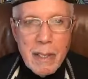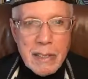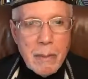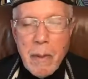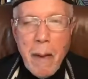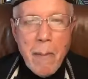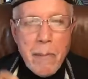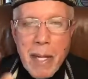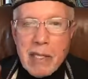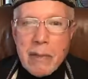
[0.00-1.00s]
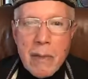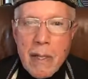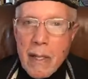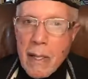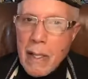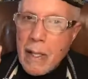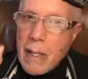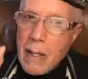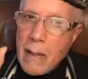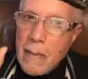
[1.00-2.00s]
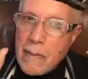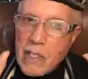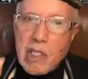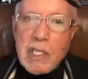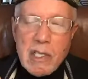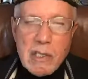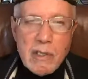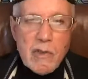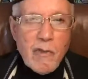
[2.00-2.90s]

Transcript: Some of my best decisions,